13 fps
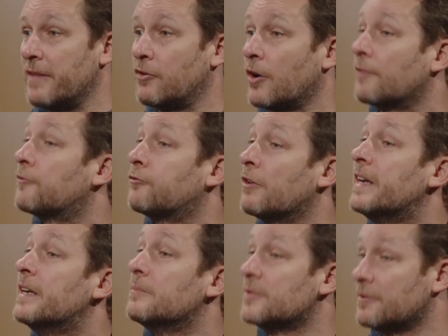They've got a
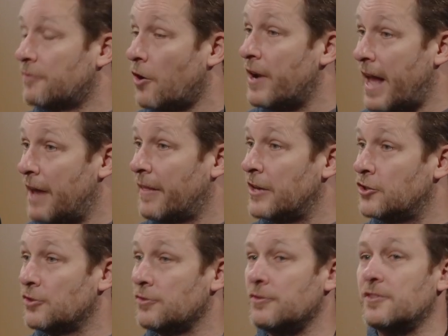freedom to vote how they
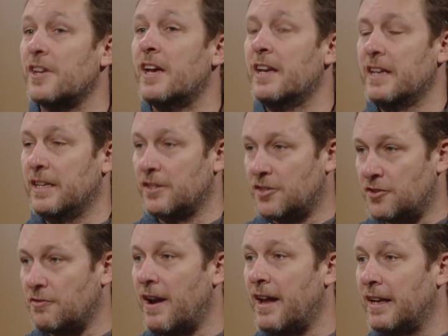choose. In
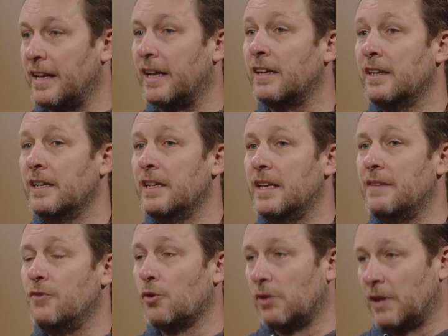Australia,
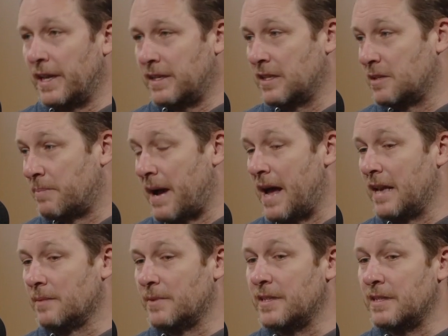if you're elected to
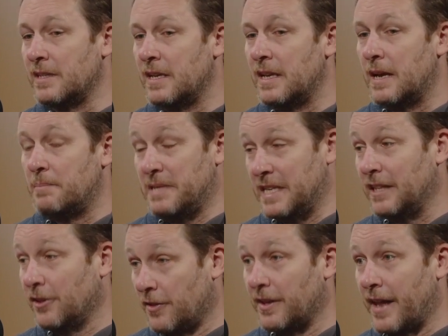Parliament,
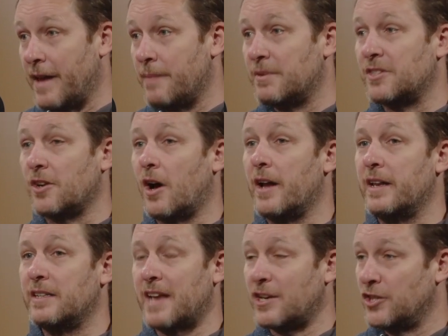particularly on the Labor side,
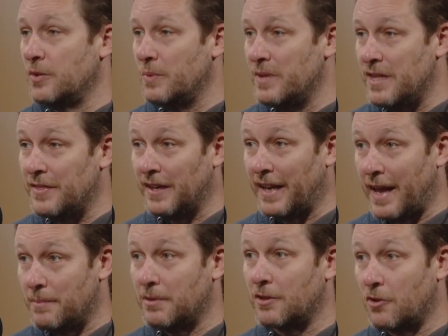it's actually within the
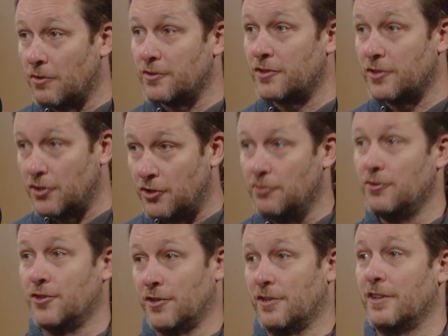Labor
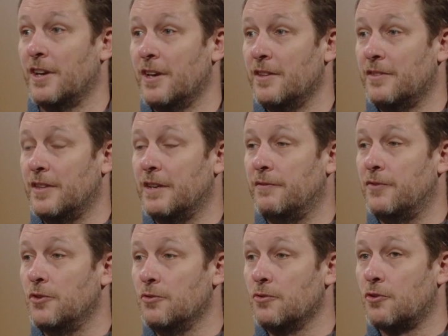constitution that if
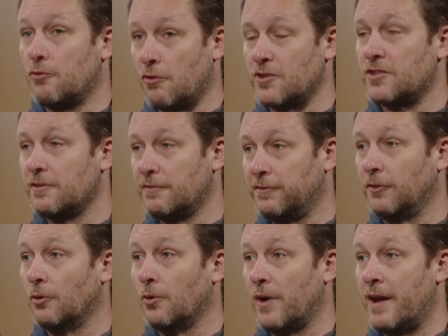you cross the
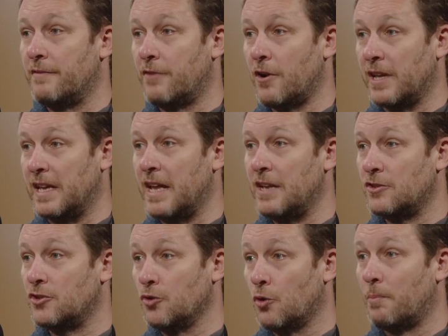floor and vote
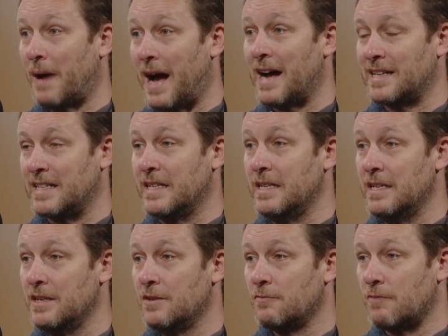against your
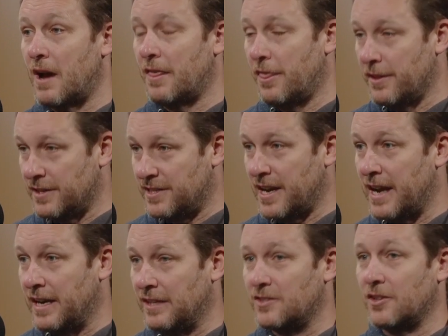party rather than
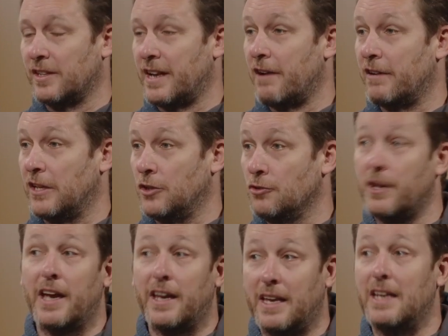staying in solidarity, you
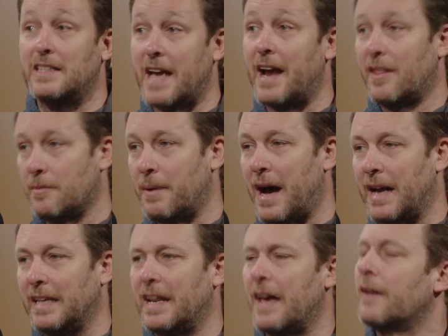get kicked out of the
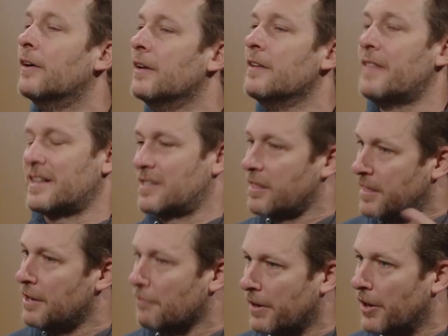party. Now, that's the
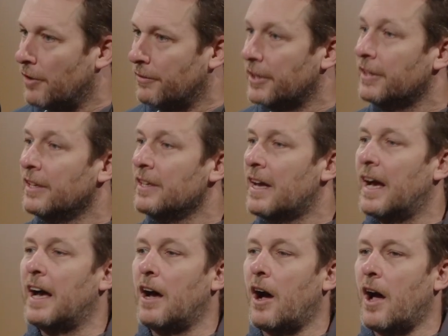theory of it.
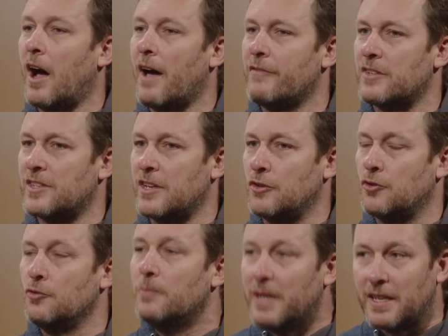I haven't seen
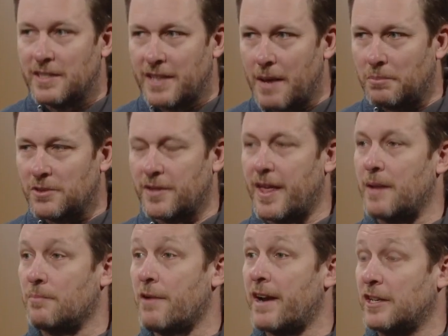too many examples of that
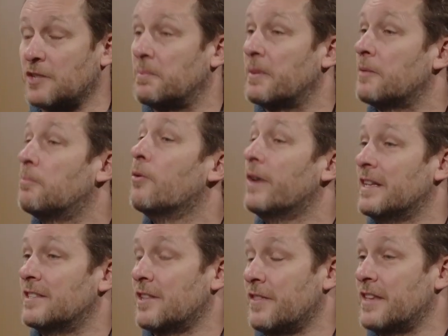in practice, but the point
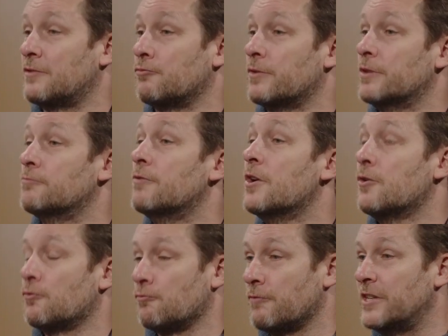is that there's a real
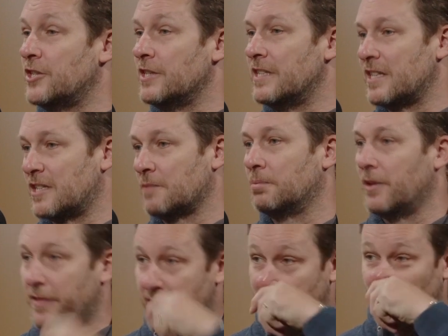rigid
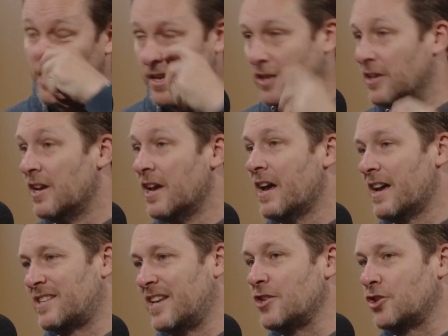discipline there. So you can
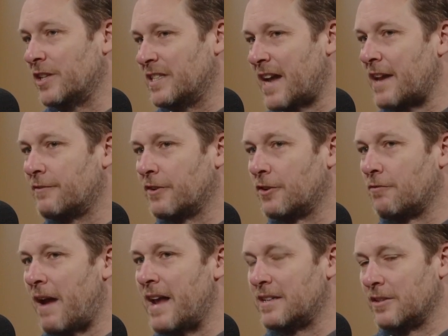essentially take for
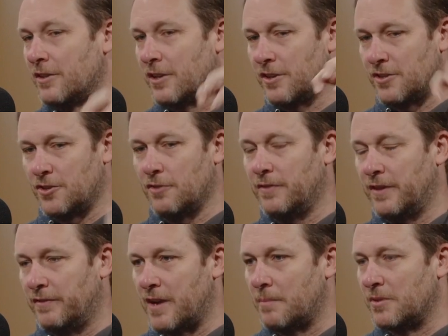granted the
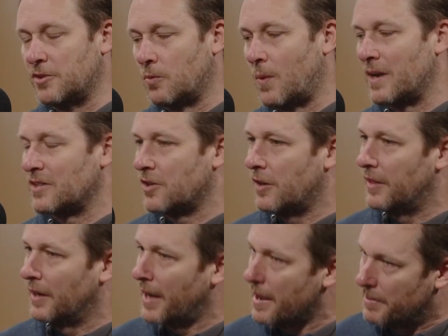Conservative numbers on one side,
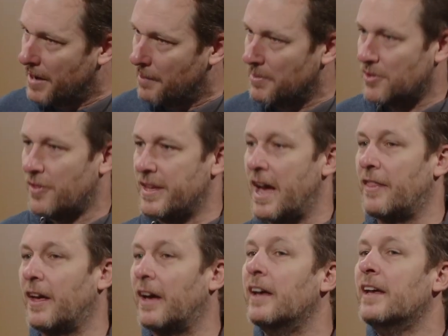the Labor numbers on the
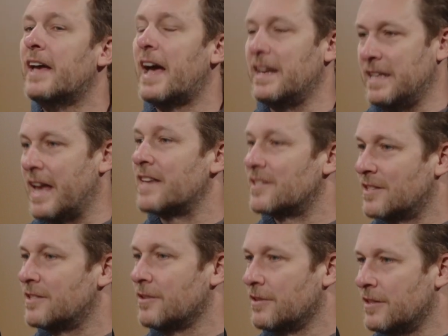other, and
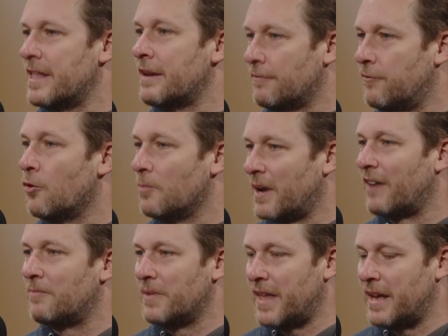yes, to then form
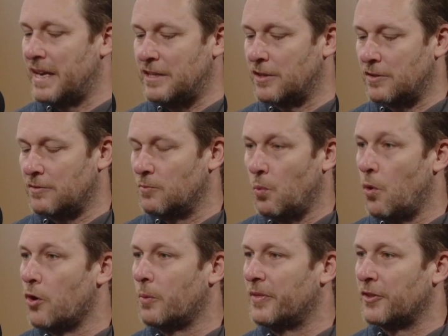government, they need to
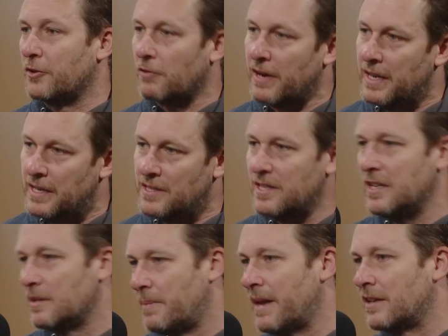work with the Greens, the
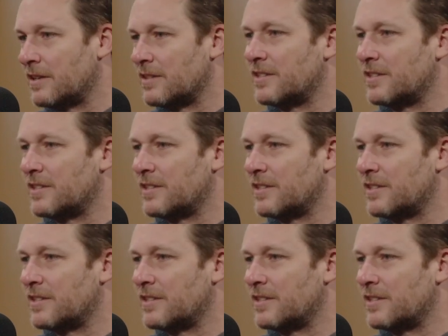Independents.